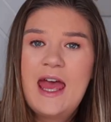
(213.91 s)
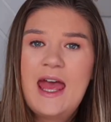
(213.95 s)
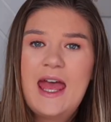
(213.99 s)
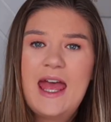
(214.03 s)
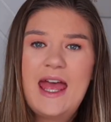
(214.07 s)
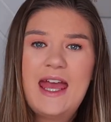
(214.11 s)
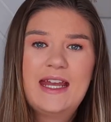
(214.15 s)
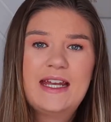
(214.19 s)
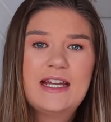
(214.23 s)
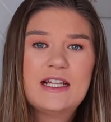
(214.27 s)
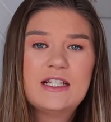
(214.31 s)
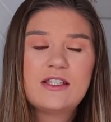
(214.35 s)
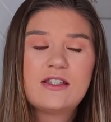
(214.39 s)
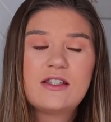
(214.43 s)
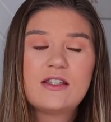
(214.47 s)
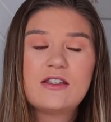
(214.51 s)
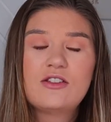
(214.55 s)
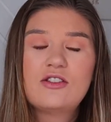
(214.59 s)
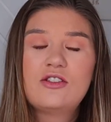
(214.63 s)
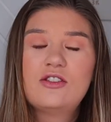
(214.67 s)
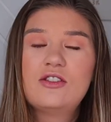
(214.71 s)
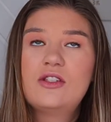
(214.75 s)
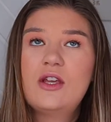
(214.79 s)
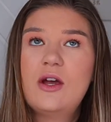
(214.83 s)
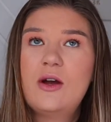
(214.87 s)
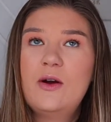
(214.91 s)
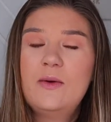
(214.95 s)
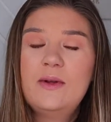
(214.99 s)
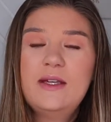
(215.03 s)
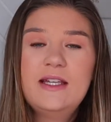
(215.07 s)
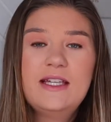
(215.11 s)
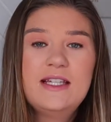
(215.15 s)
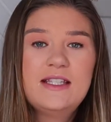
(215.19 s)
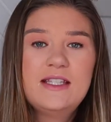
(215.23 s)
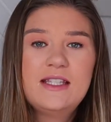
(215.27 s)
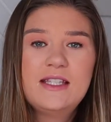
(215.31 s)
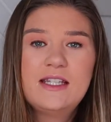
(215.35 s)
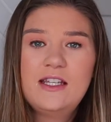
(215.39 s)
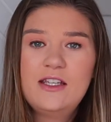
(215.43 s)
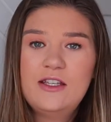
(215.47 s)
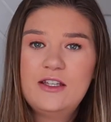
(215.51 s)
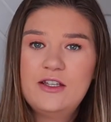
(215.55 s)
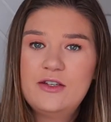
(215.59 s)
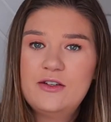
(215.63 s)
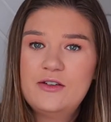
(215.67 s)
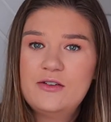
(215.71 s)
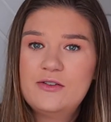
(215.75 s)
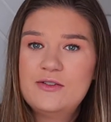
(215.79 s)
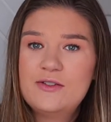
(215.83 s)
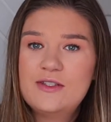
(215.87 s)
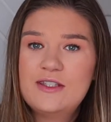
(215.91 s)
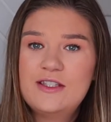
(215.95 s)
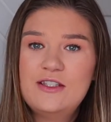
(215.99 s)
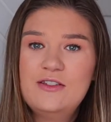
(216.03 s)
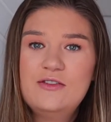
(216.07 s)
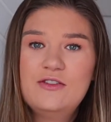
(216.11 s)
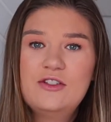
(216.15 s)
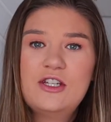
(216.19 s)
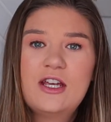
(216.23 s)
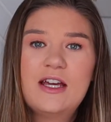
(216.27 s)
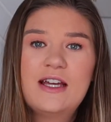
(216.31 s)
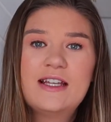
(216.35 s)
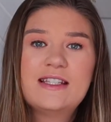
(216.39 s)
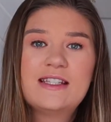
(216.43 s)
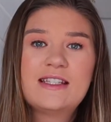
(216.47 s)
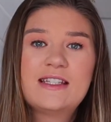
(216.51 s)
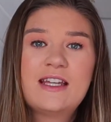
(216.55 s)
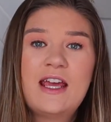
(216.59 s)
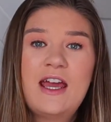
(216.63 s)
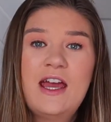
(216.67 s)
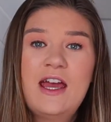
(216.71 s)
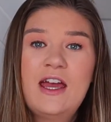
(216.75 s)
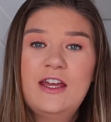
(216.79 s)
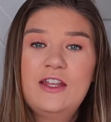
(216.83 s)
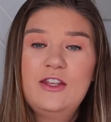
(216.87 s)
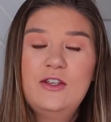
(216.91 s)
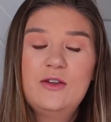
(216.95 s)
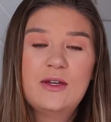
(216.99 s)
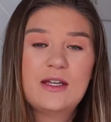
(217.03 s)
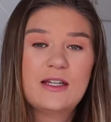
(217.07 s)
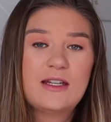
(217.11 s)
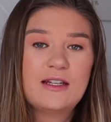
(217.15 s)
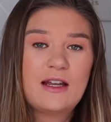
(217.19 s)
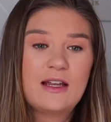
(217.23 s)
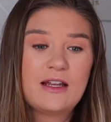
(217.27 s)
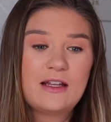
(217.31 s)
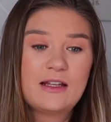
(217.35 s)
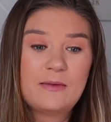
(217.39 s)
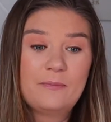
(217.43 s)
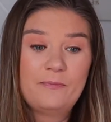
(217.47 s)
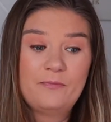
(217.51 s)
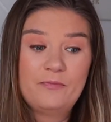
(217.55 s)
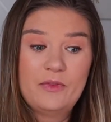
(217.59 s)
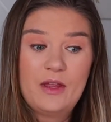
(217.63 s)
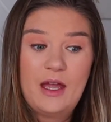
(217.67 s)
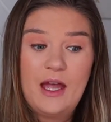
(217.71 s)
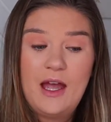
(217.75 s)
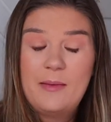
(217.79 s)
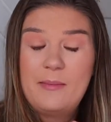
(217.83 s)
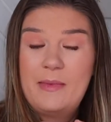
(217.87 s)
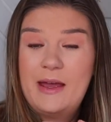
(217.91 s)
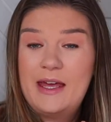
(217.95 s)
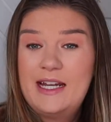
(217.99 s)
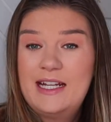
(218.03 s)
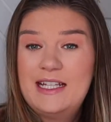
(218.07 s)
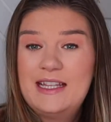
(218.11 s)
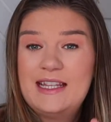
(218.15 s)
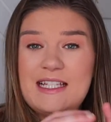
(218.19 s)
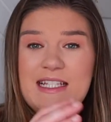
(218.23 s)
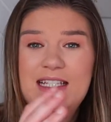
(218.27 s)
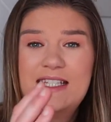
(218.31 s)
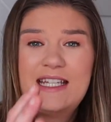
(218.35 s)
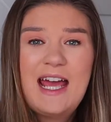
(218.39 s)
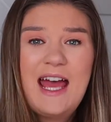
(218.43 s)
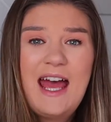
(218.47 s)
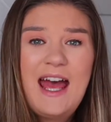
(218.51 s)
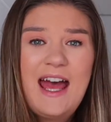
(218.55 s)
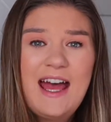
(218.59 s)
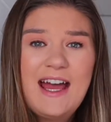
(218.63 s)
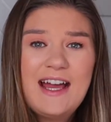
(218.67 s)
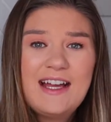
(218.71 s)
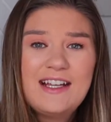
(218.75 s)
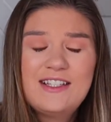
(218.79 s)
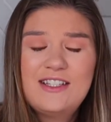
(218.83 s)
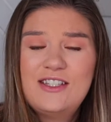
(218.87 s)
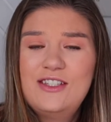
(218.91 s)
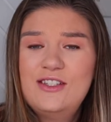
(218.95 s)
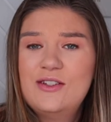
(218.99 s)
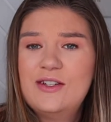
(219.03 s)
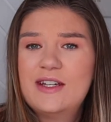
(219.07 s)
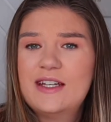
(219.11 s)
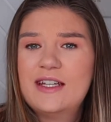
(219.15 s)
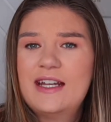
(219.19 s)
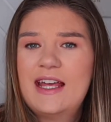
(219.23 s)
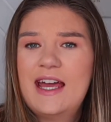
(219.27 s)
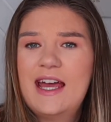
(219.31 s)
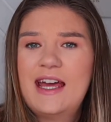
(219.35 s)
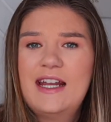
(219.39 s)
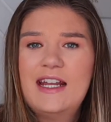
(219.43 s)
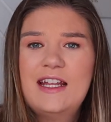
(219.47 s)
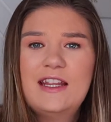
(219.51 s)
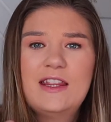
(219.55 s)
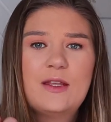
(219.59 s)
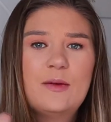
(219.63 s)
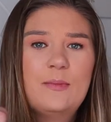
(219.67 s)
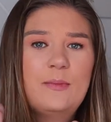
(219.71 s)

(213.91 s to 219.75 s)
And it's so easy to use. You can edit the text, you can edit the